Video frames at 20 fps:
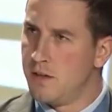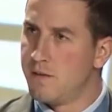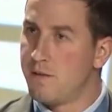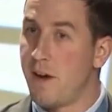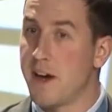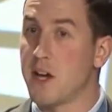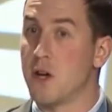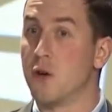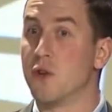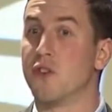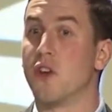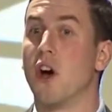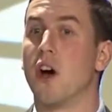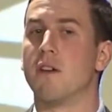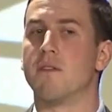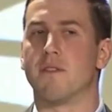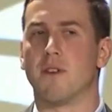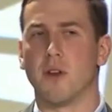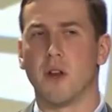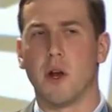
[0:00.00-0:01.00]
Fight goes
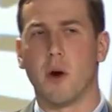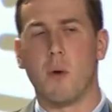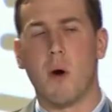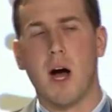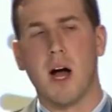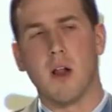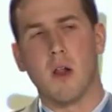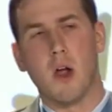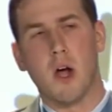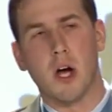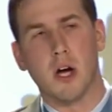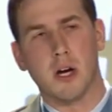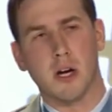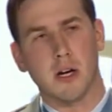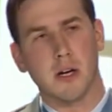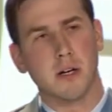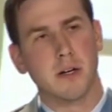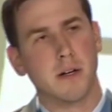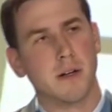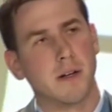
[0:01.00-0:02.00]
on for a little while
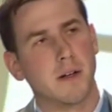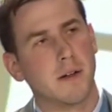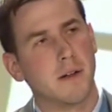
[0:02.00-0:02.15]
longer,